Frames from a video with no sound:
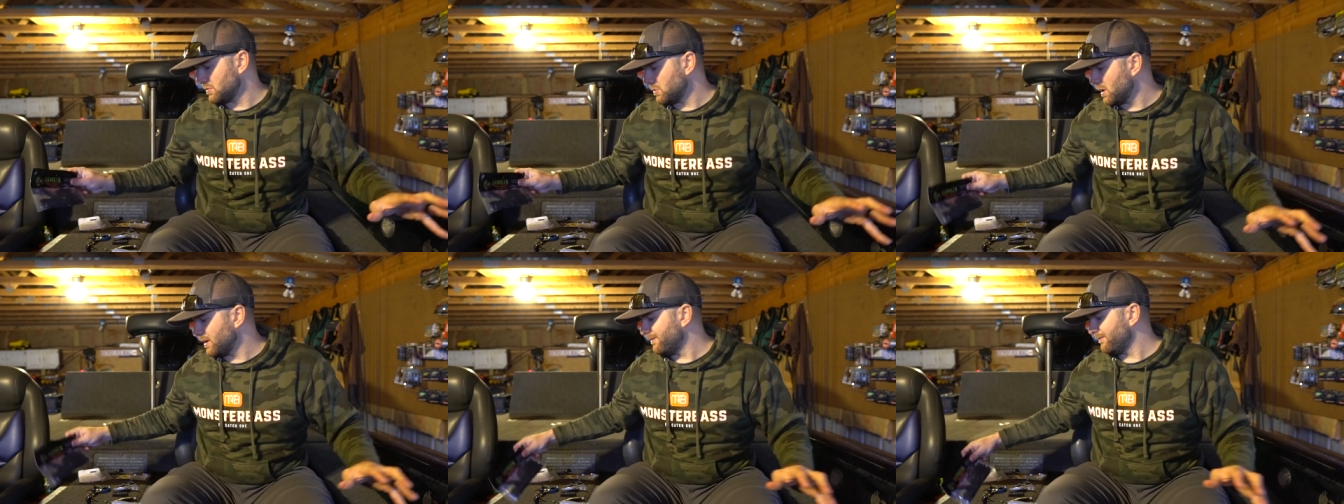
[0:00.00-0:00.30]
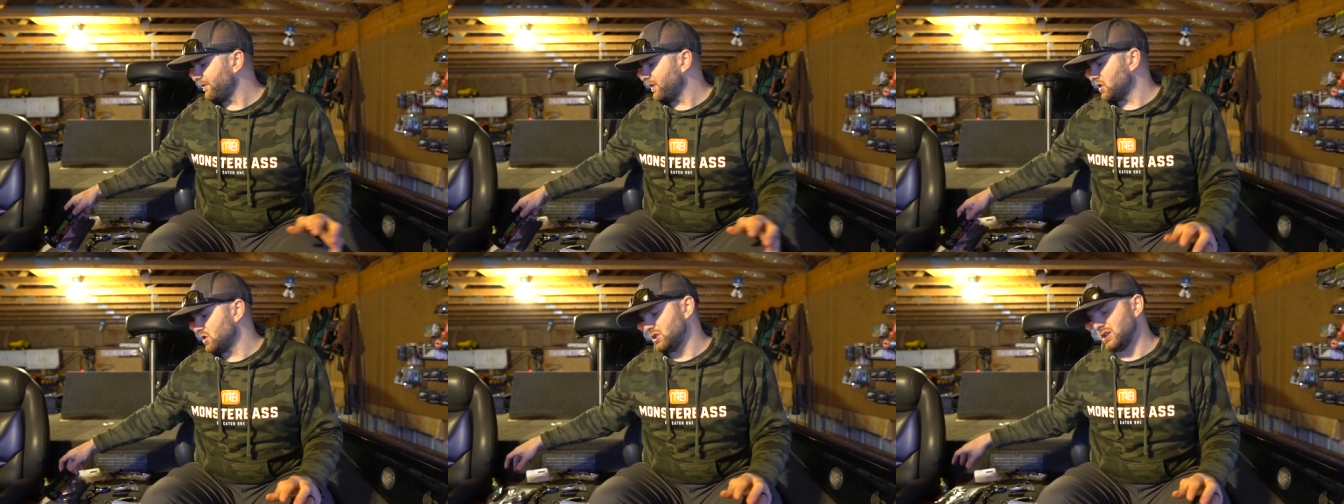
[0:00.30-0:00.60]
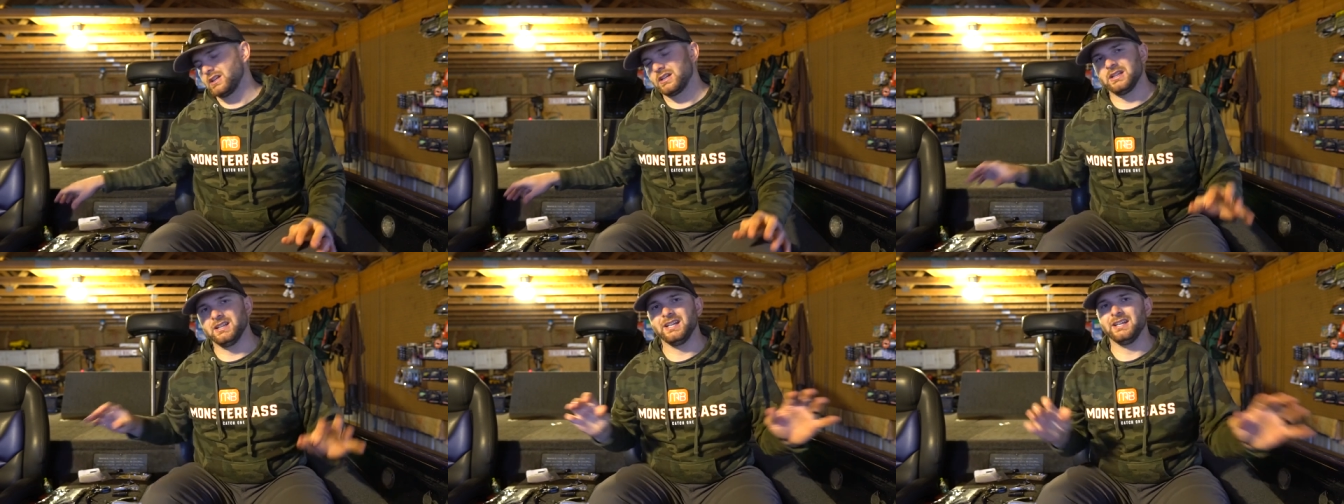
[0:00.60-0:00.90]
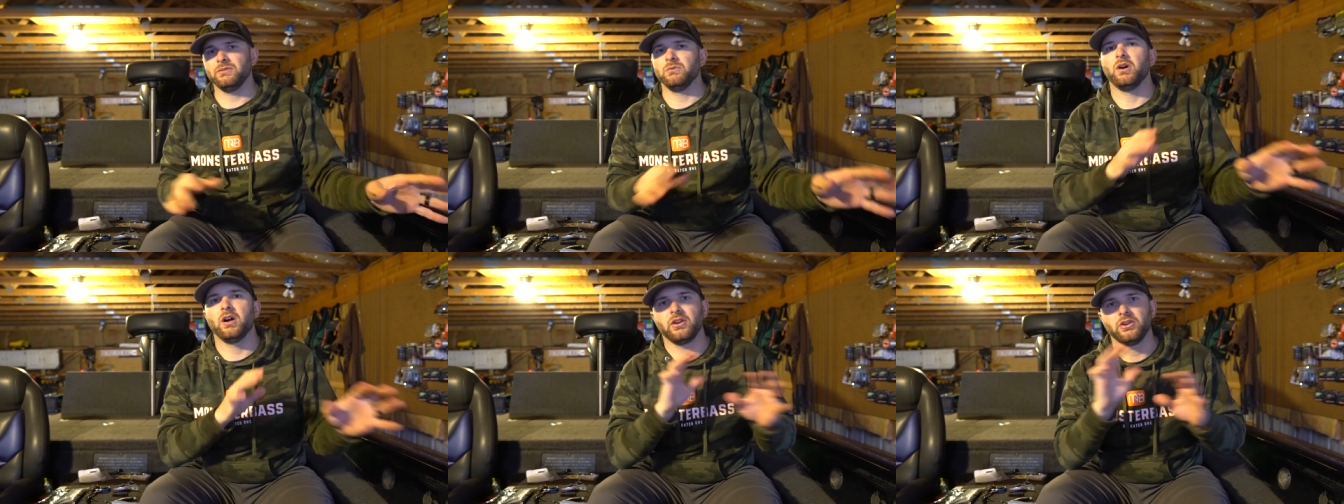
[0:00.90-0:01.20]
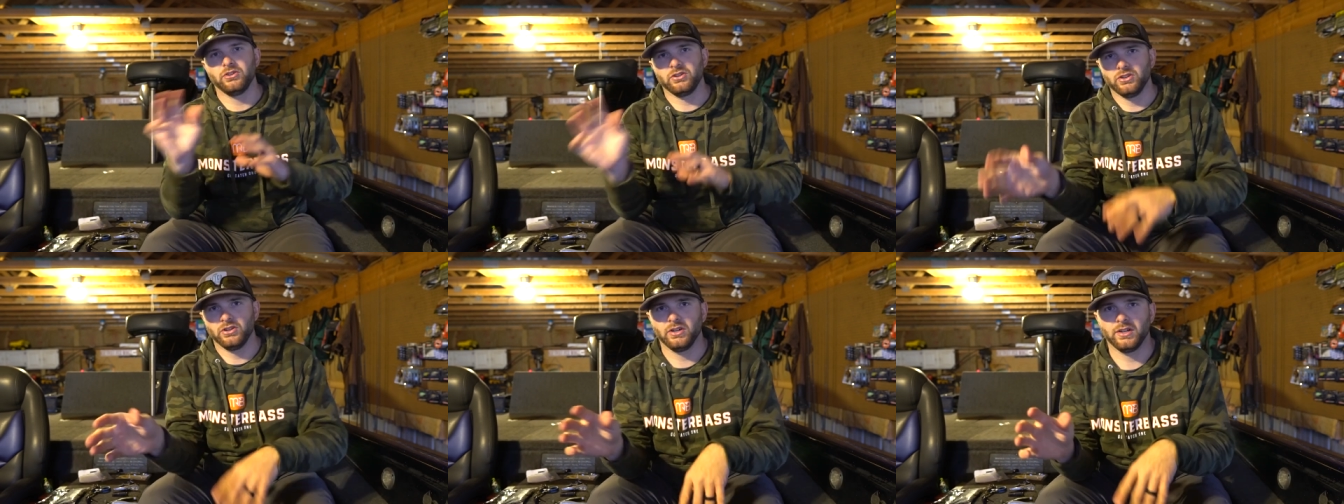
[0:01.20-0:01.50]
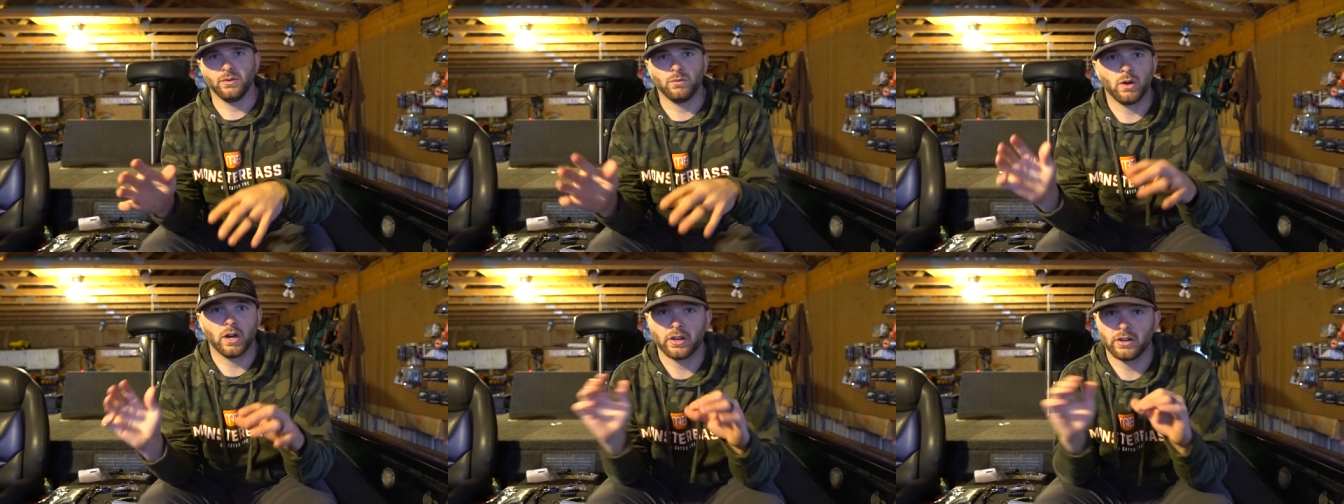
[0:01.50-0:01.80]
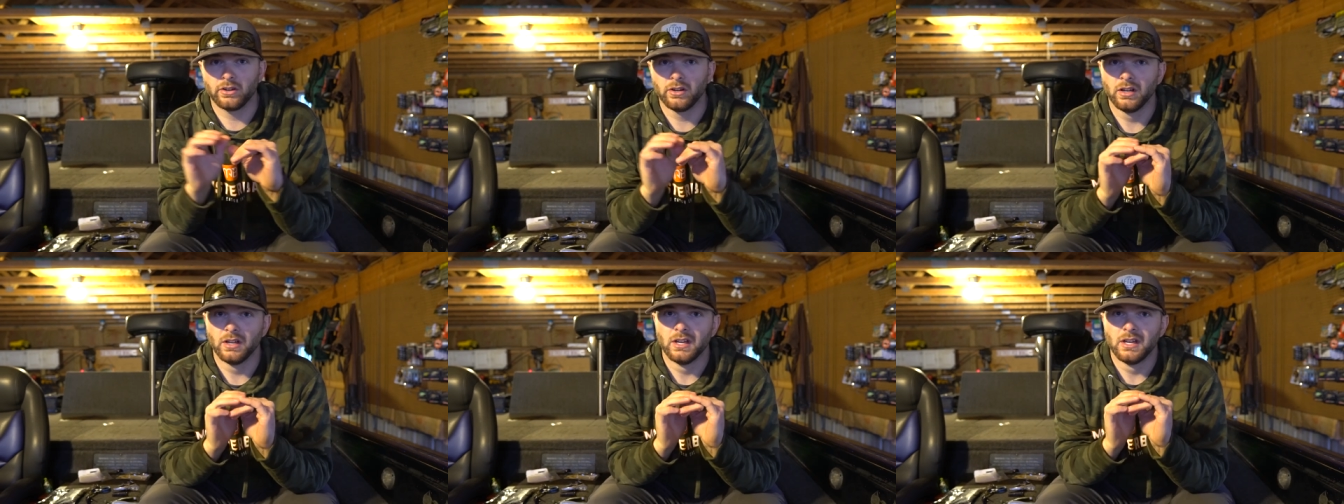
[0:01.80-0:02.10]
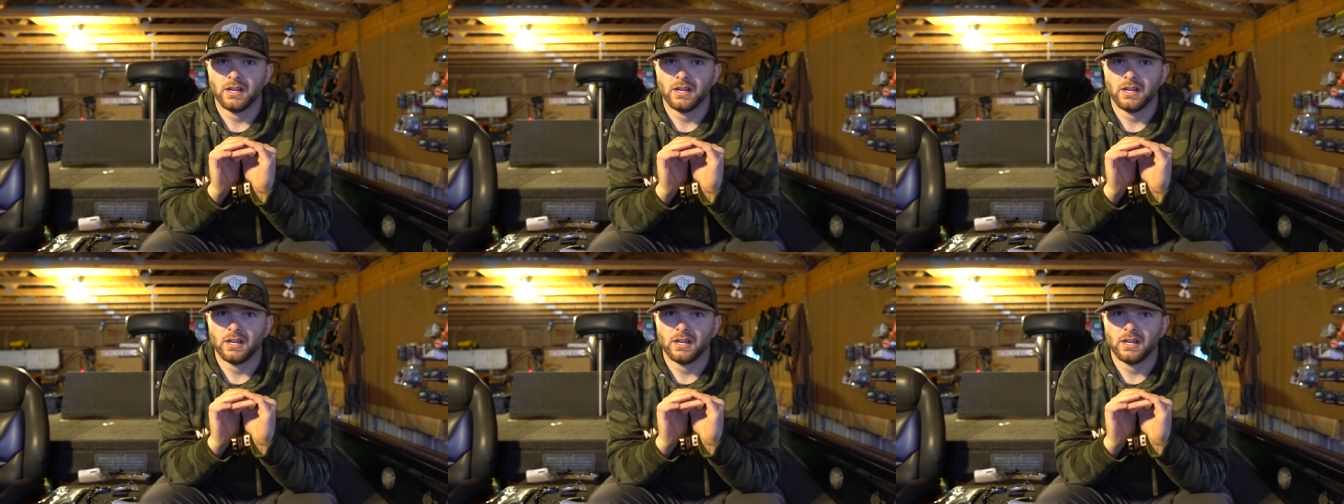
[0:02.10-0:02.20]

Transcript: of where I'm fishing. Clean water, dirty water.